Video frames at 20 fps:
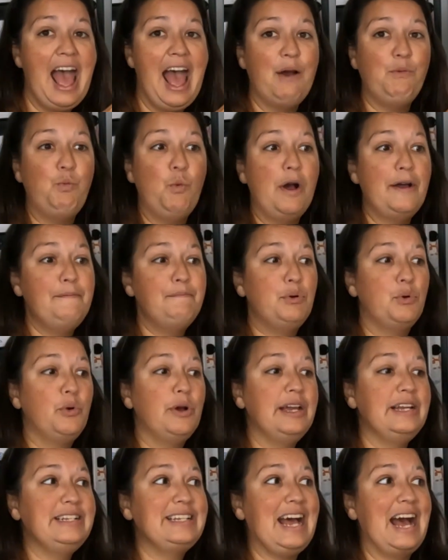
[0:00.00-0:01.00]
At one
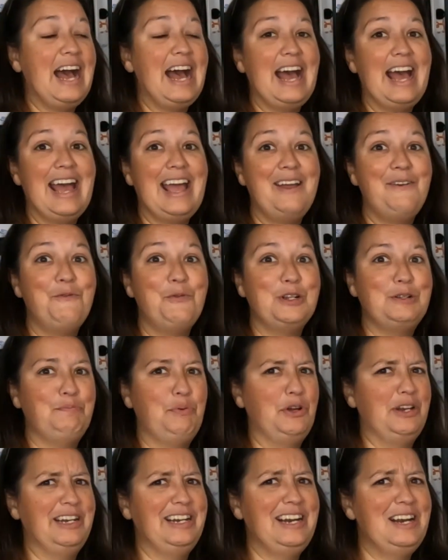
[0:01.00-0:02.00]
point, I was
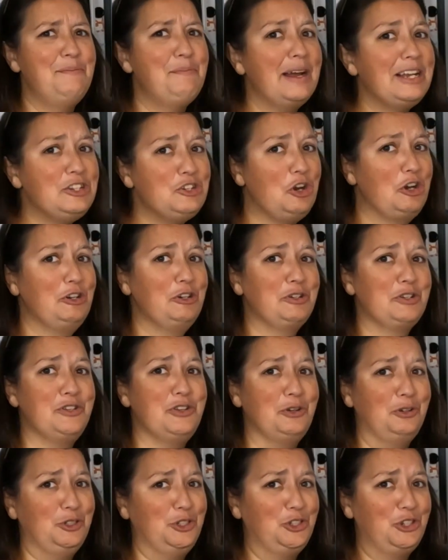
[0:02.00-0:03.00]
put it into my daughter's
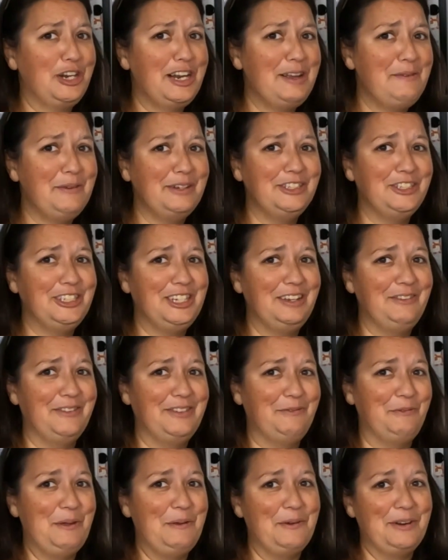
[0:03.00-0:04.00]
nursery when
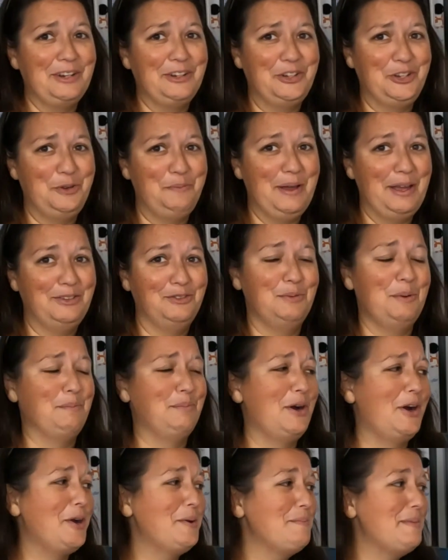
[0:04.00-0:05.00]
we were in a 2-bedroom
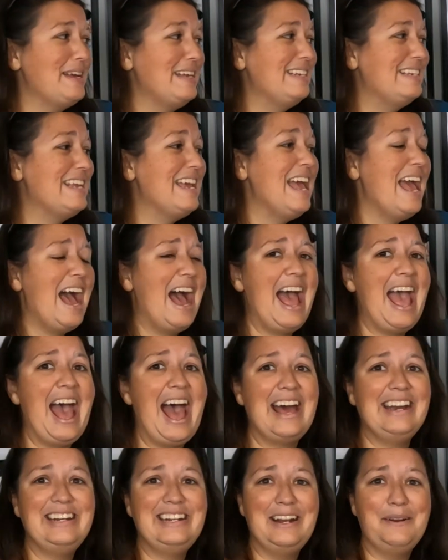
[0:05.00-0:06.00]
apartment. I
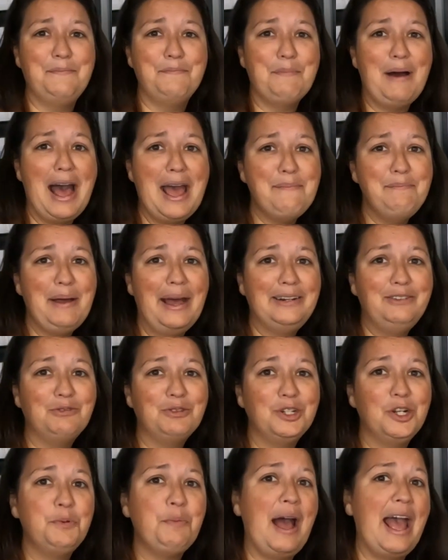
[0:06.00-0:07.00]
had it in my
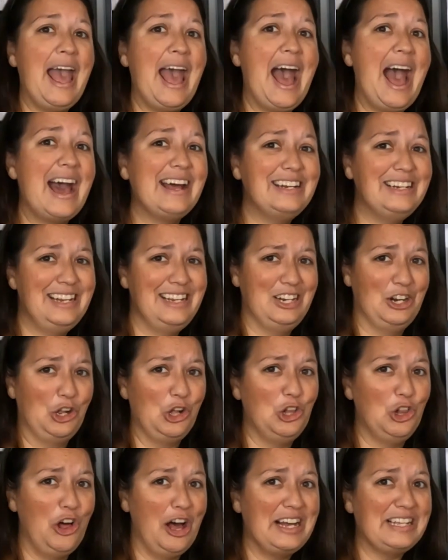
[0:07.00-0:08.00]
bedroom. I had it in
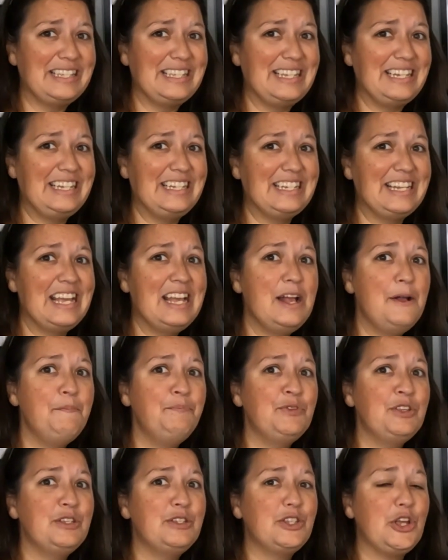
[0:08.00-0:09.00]
a closet.
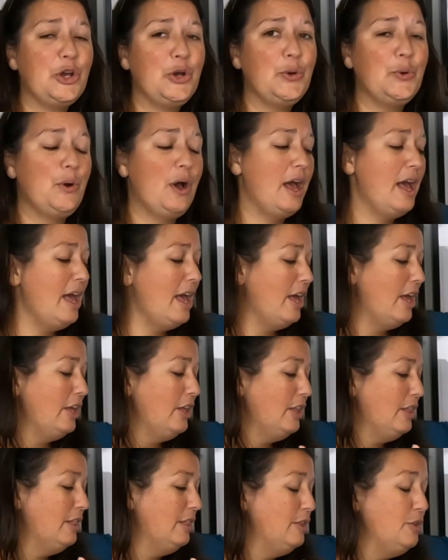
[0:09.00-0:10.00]
So
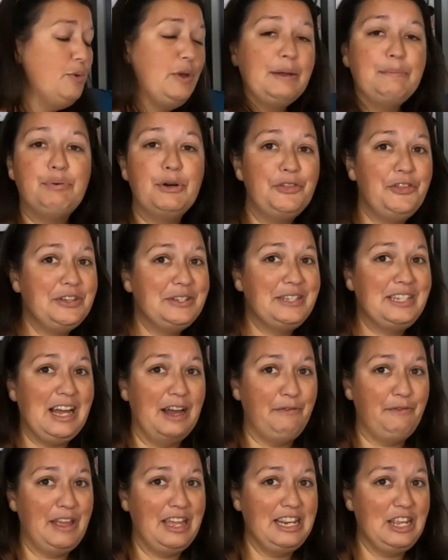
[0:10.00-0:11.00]
you can put this
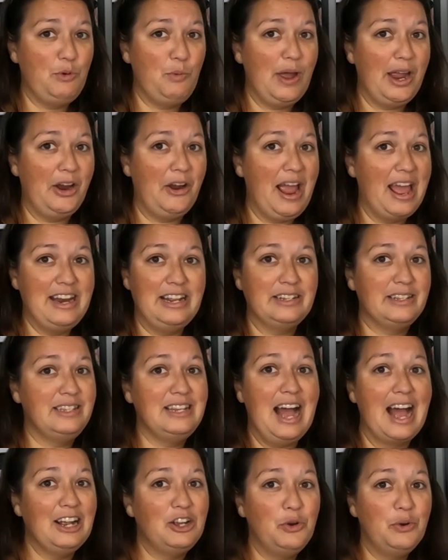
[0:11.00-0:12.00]
stuff anywhere, and
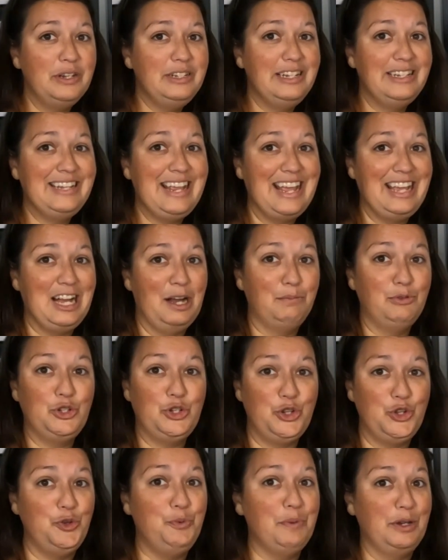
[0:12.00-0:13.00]
it's not going to take up
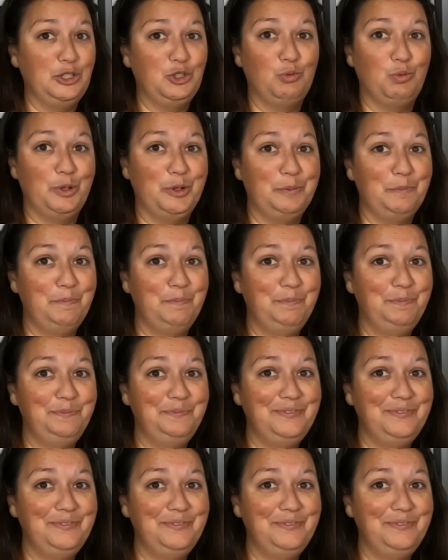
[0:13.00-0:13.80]
too much room.